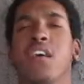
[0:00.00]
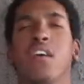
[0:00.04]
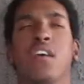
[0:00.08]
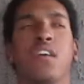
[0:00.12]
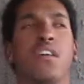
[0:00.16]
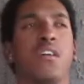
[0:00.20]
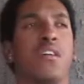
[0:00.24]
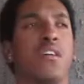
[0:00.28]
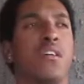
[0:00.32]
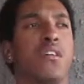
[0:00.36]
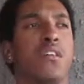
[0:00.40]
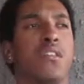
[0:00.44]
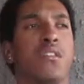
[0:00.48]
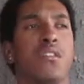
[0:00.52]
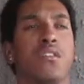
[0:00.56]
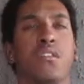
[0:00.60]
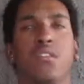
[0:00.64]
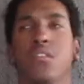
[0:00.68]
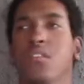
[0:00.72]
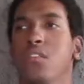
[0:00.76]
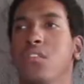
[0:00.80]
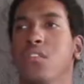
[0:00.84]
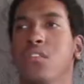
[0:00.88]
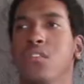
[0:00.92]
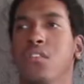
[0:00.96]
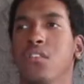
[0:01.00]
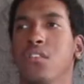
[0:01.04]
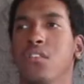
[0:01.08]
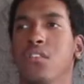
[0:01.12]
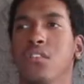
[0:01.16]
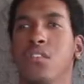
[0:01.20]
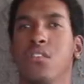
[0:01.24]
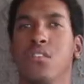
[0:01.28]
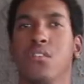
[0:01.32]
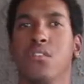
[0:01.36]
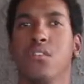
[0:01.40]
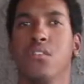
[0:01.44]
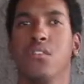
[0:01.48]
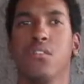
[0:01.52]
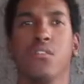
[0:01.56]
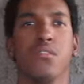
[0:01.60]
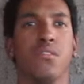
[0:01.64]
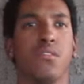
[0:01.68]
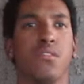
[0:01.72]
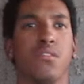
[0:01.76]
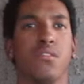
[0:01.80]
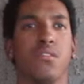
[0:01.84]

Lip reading: [no speech]